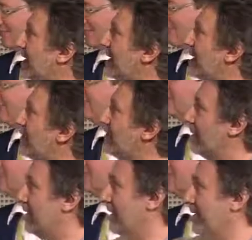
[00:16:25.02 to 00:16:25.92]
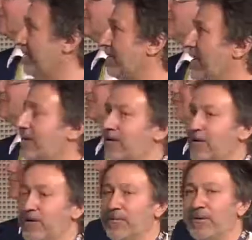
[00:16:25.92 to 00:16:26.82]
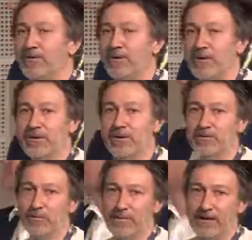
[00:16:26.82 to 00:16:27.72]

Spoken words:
And I thank all the people in the group